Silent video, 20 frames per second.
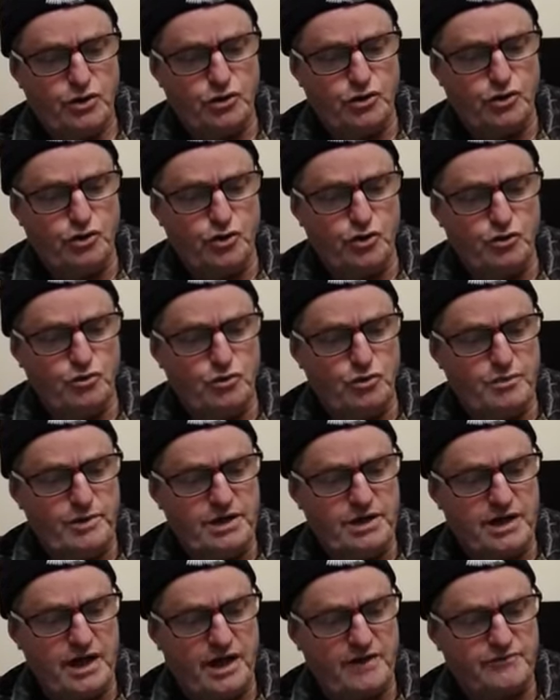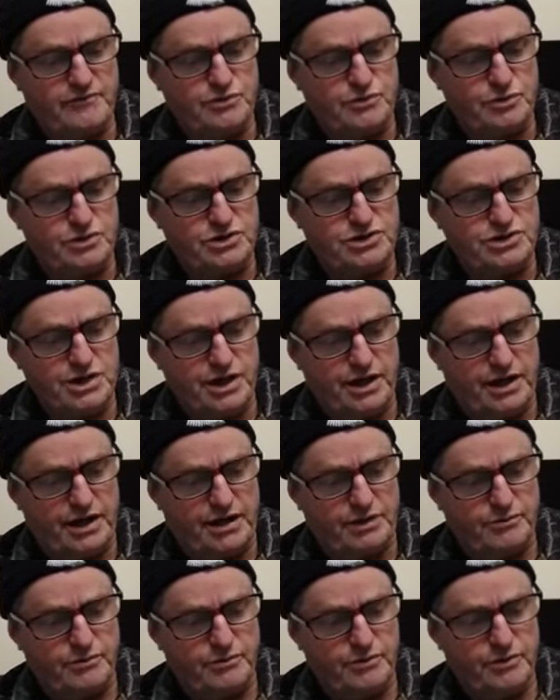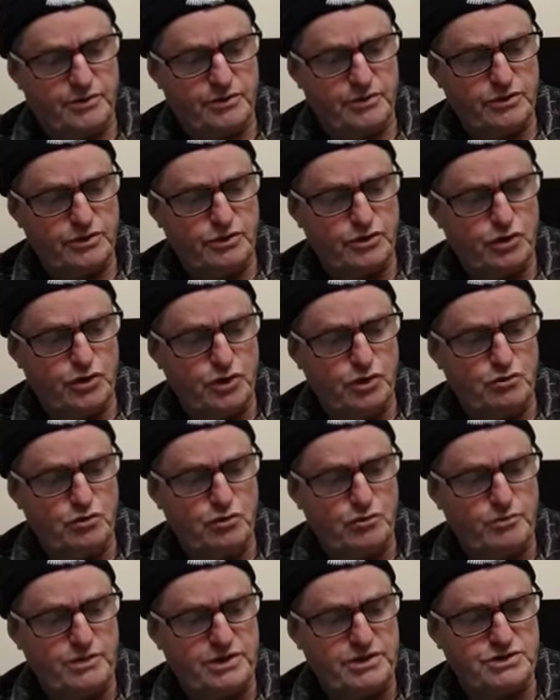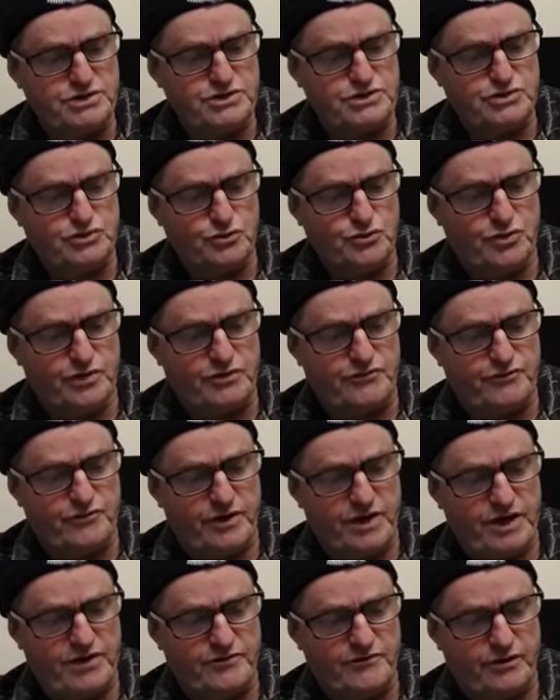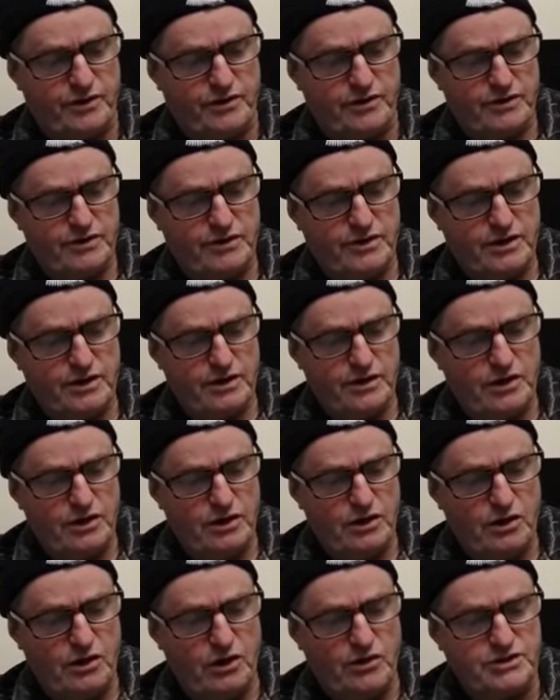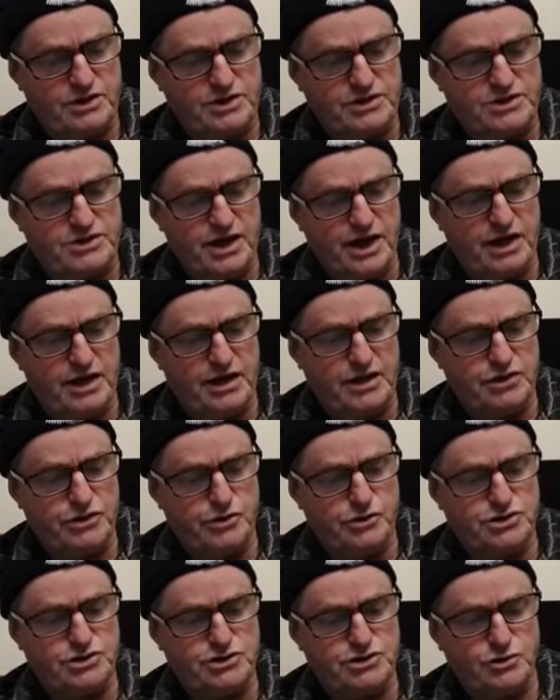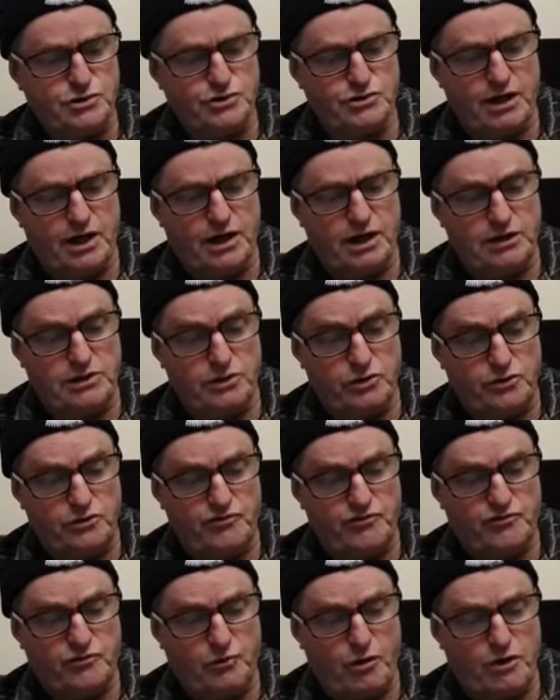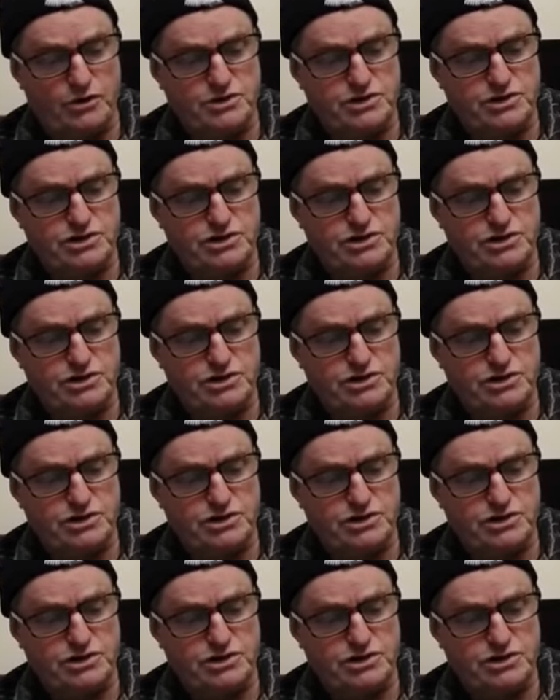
you will be covered with shame you will be destroyed forever. On the day you stood aloof while